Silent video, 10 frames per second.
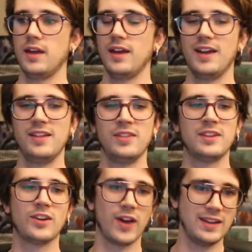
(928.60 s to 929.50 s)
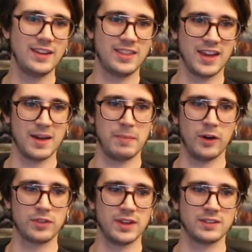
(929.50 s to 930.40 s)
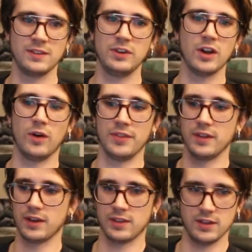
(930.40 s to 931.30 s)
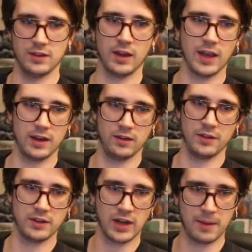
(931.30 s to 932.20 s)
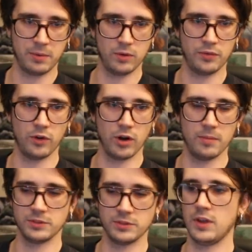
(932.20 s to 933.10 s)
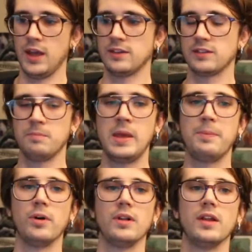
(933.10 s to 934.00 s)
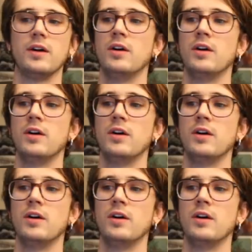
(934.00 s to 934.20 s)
the crazy thing about this, if you go on like on the Chapo forums, it's people